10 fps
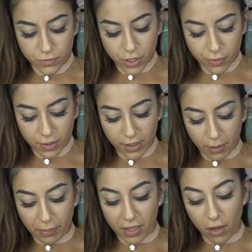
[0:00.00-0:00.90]
You could really
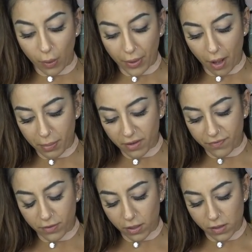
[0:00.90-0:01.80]
like be a hoe or not be a
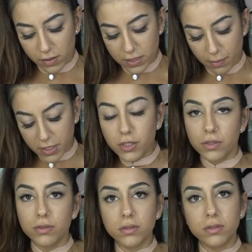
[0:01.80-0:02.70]
full hoe. It's up to
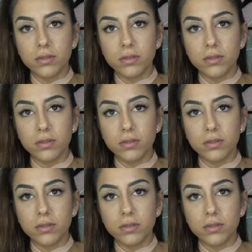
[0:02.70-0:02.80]
you.